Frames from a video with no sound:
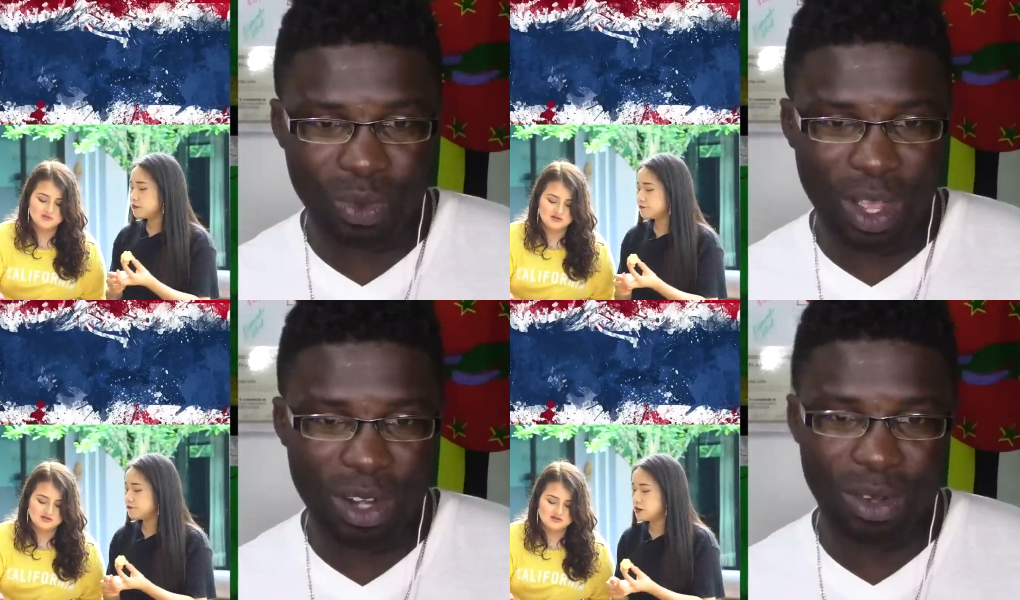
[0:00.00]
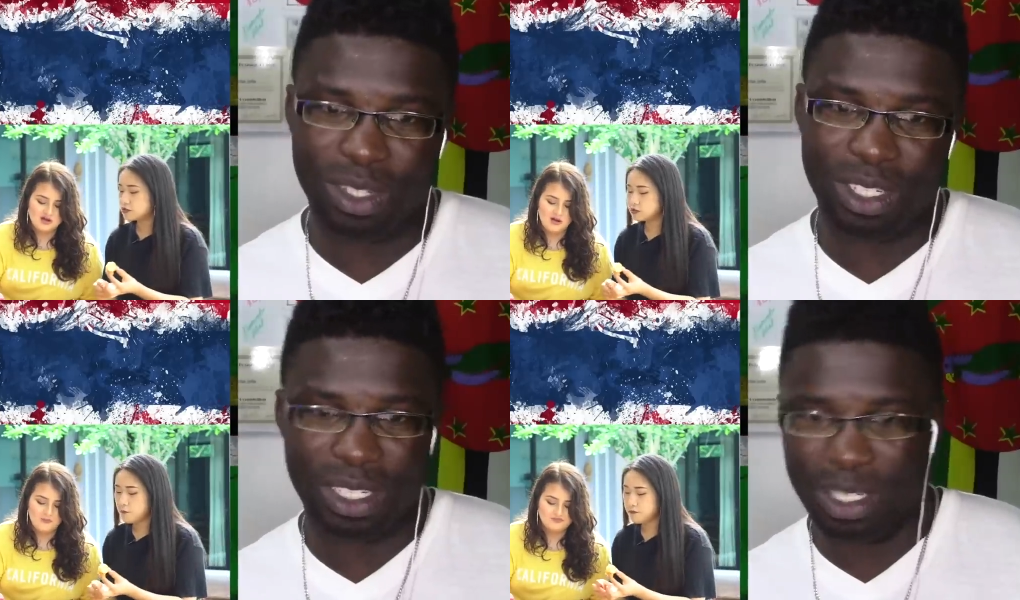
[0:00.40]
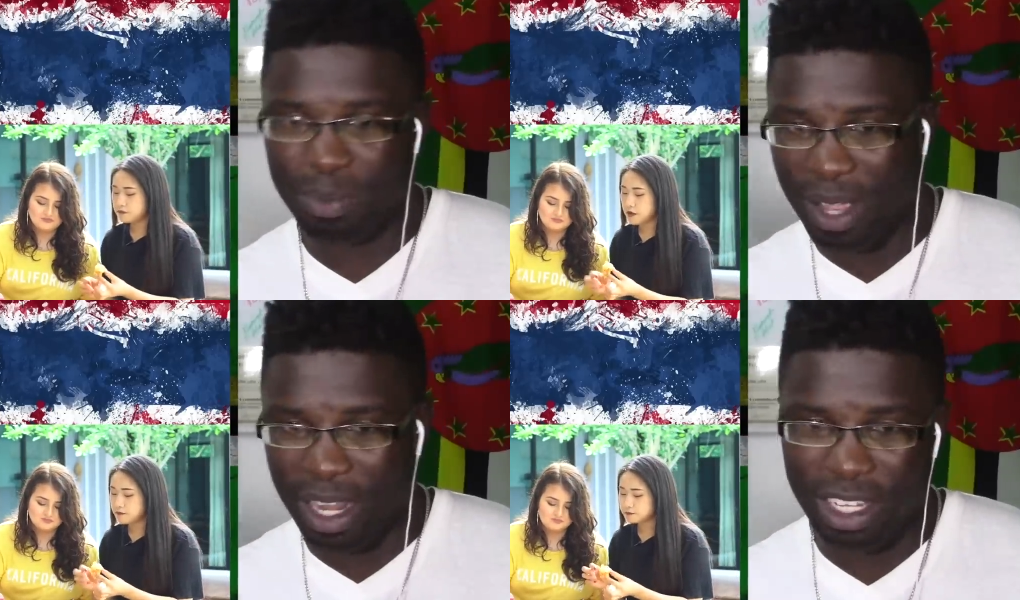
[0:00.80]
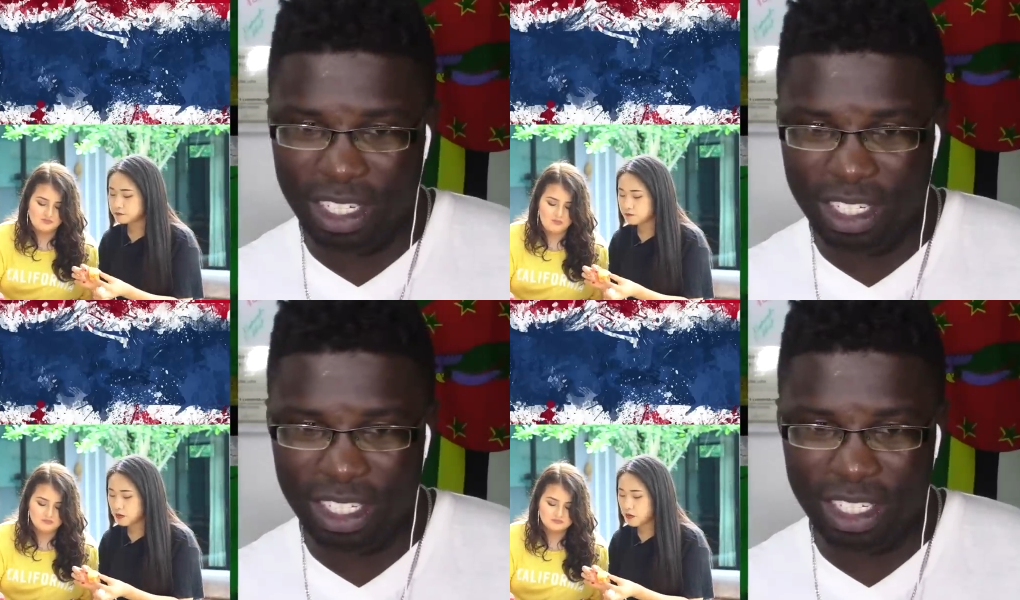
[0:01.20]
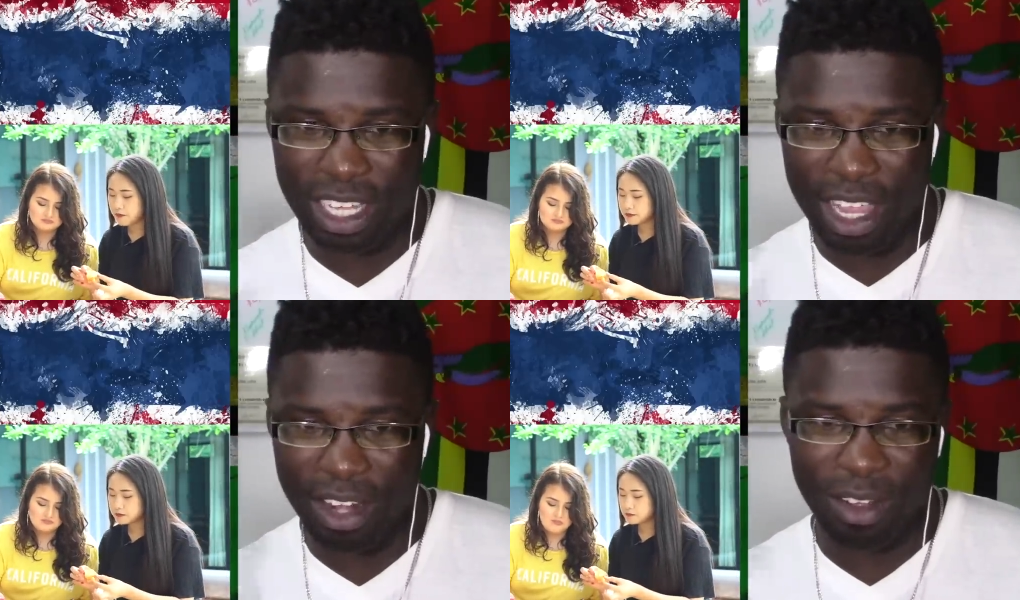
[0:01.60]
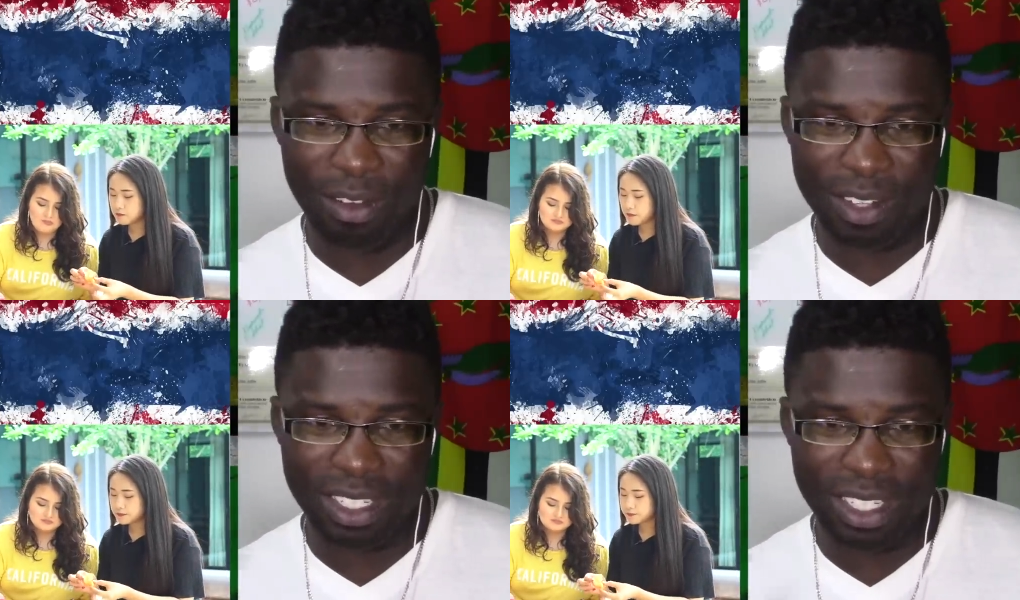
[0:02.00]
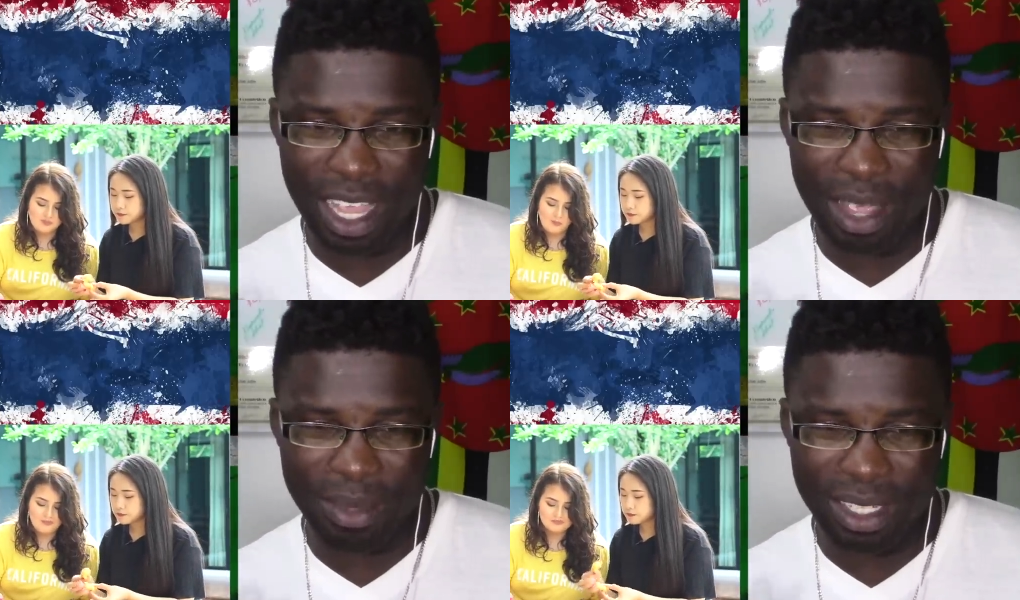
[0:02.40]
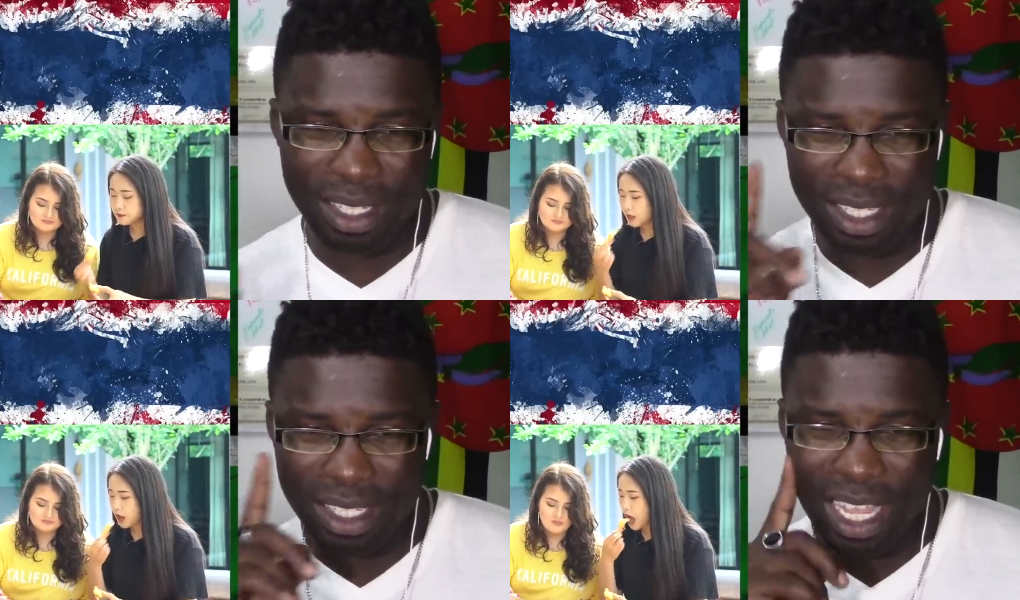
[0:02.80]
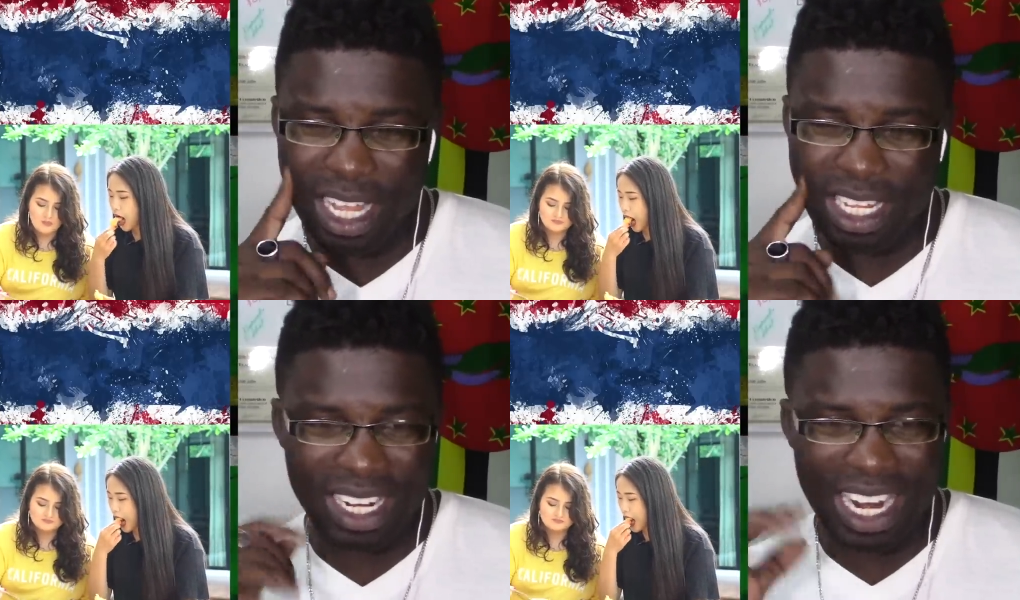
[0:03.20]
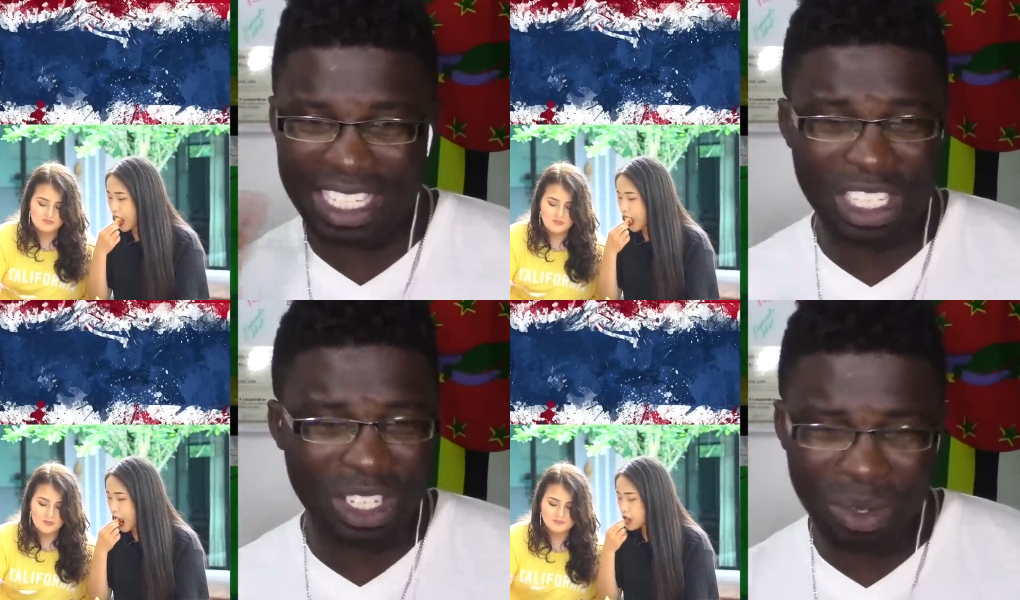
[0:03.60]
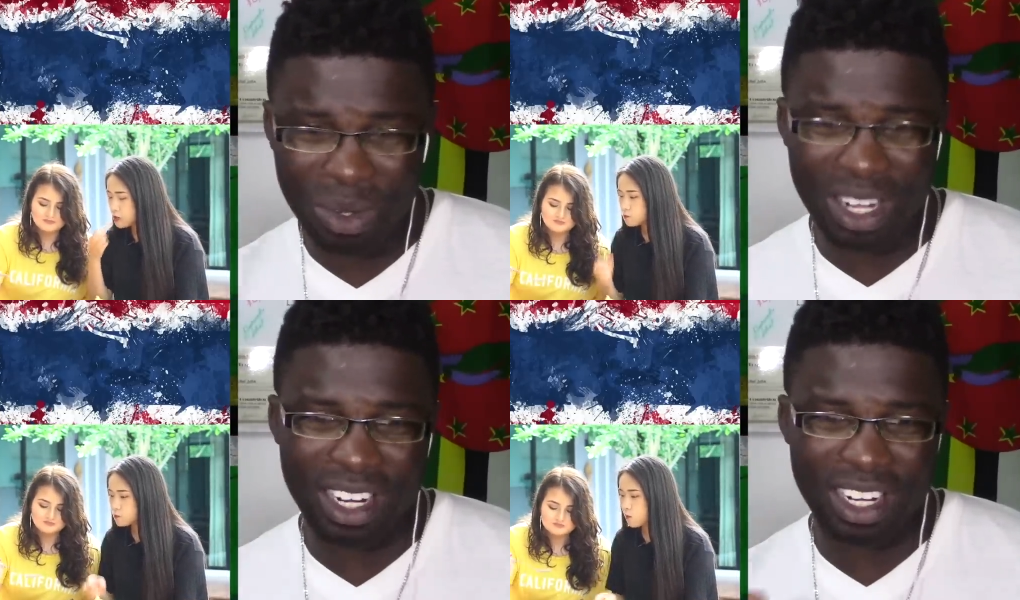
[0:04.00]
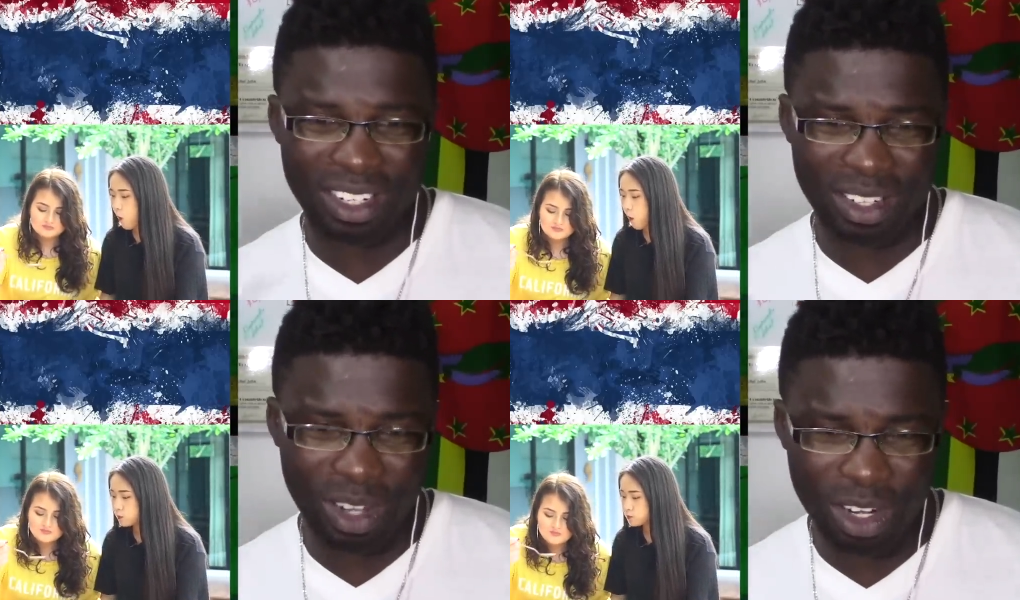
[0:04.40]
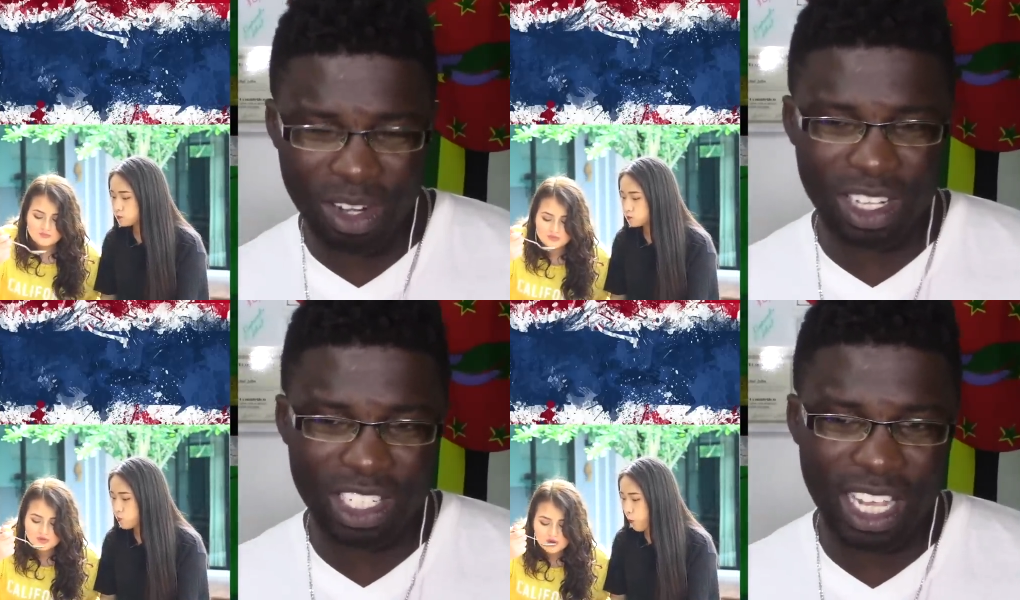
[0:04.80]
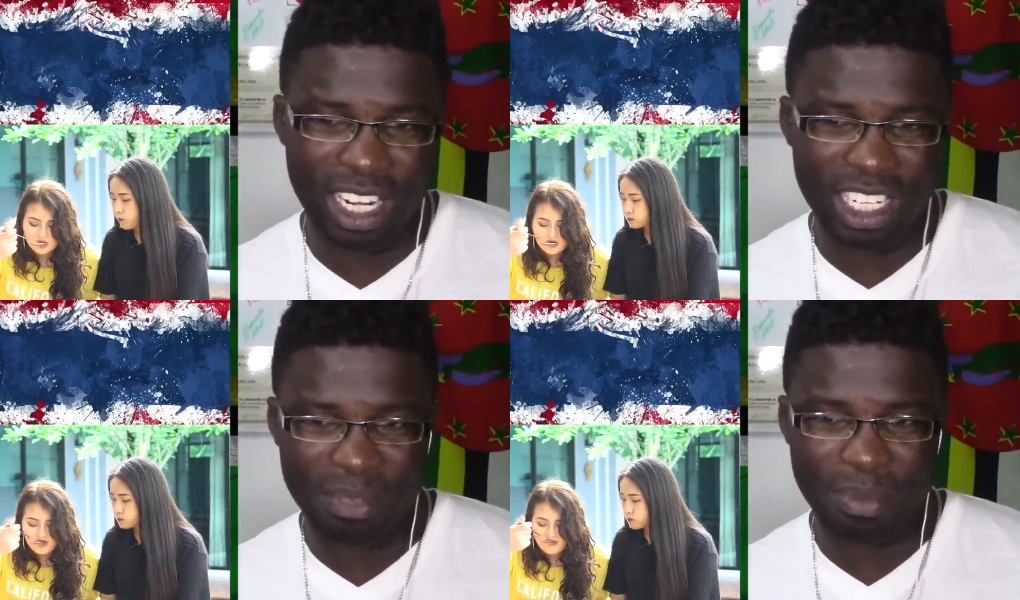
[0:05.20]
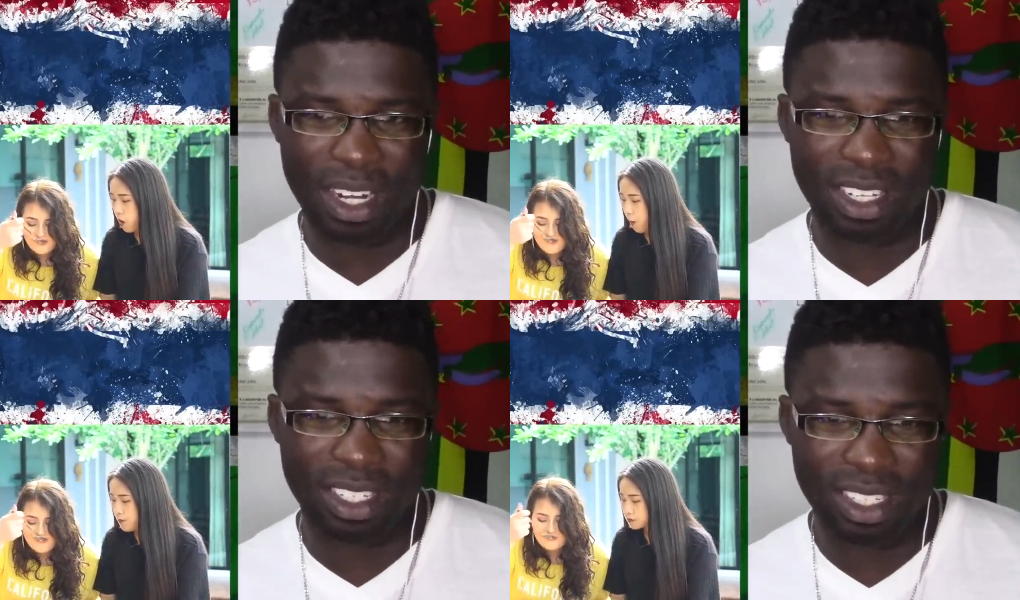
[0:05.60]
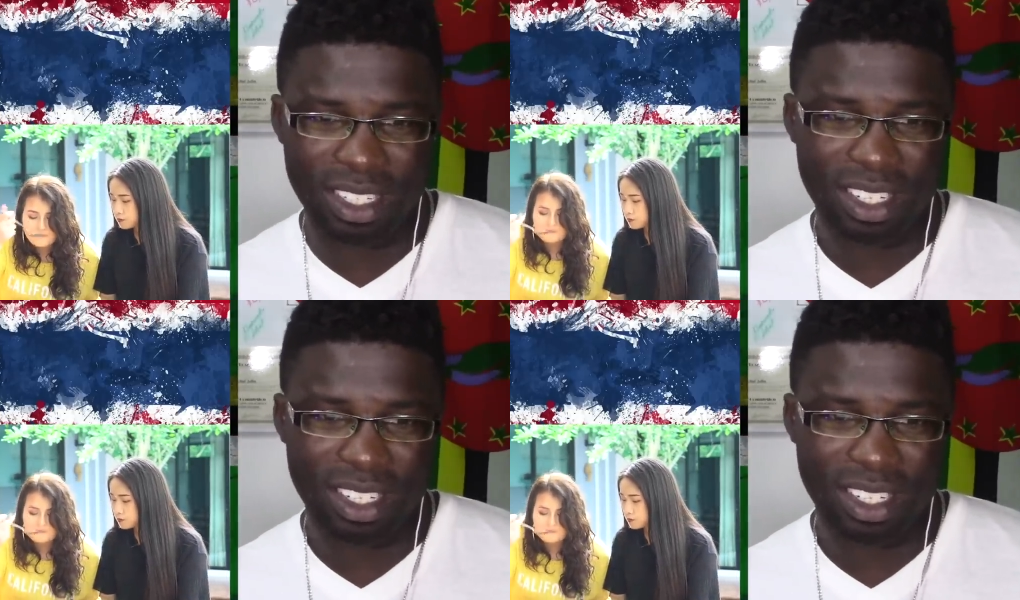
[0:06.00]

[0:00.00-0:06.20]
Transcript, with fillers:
Speaker 1: one looks Spanish, kind of it, um, Italian, Latino, and then another Chinese, Japanese.